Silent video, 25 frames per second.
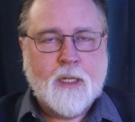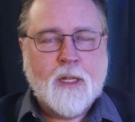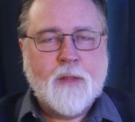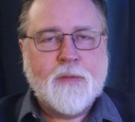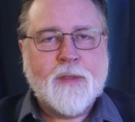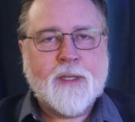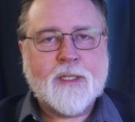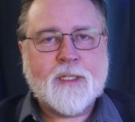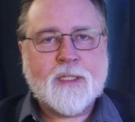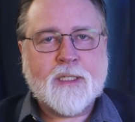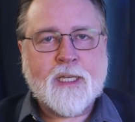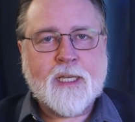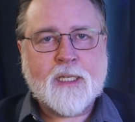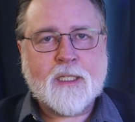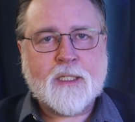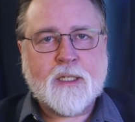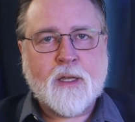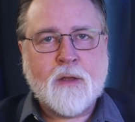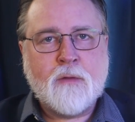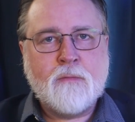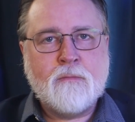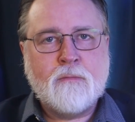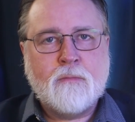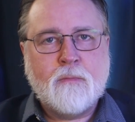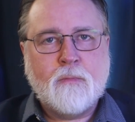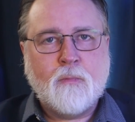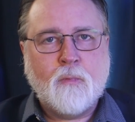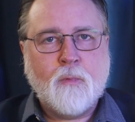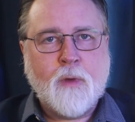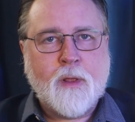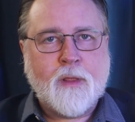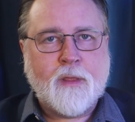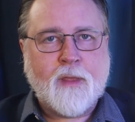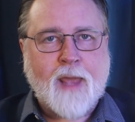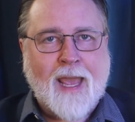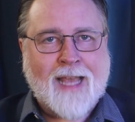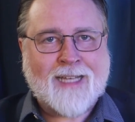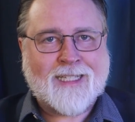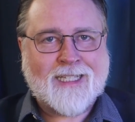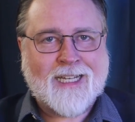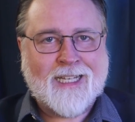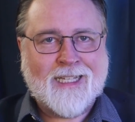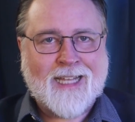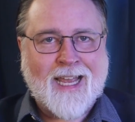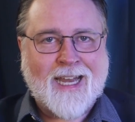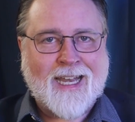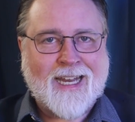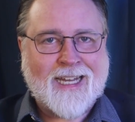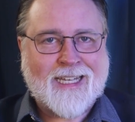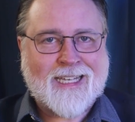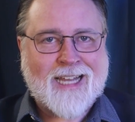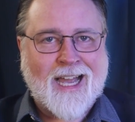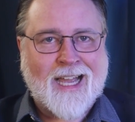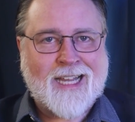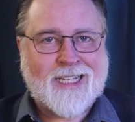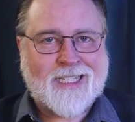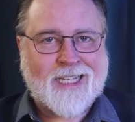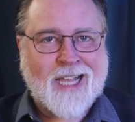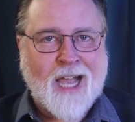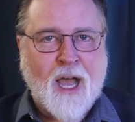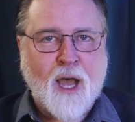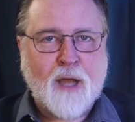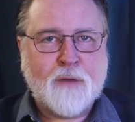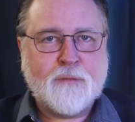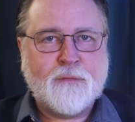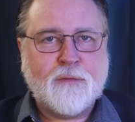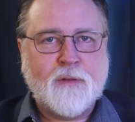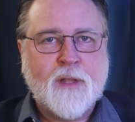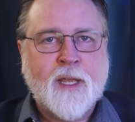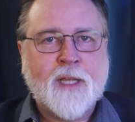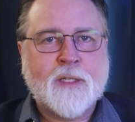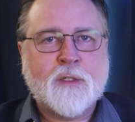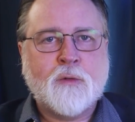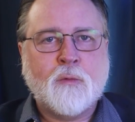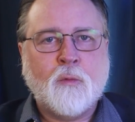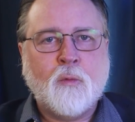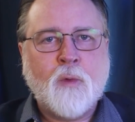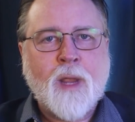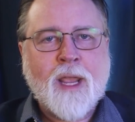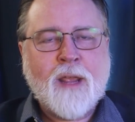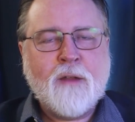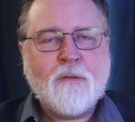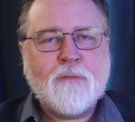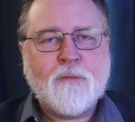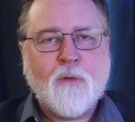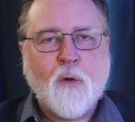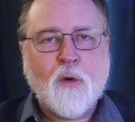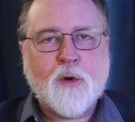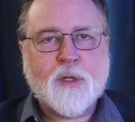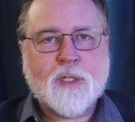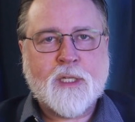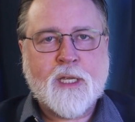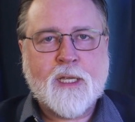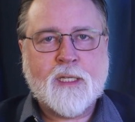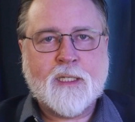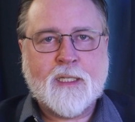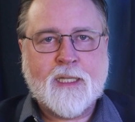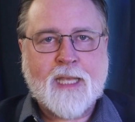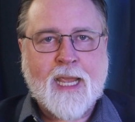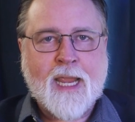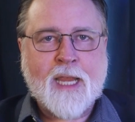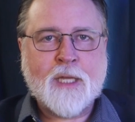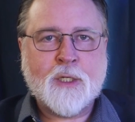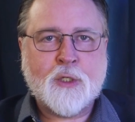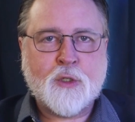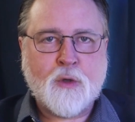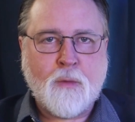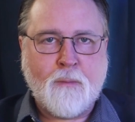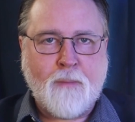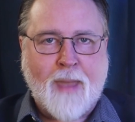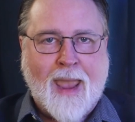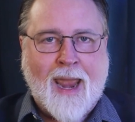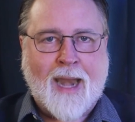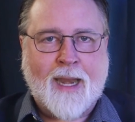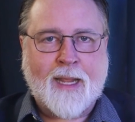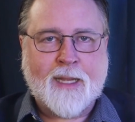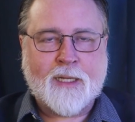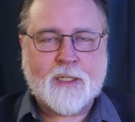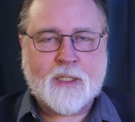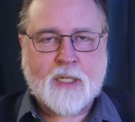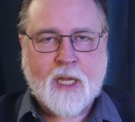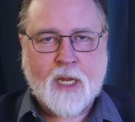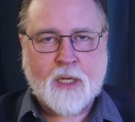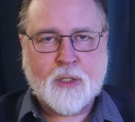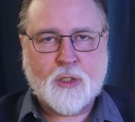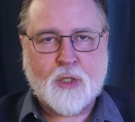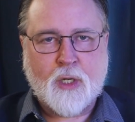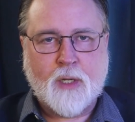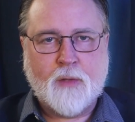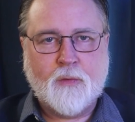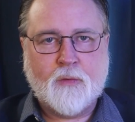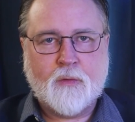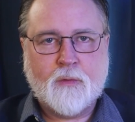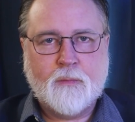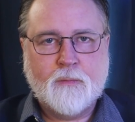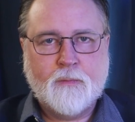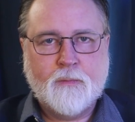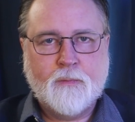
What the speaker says: The system, with escalating dice conflicts, reinforces these dramatic tensions.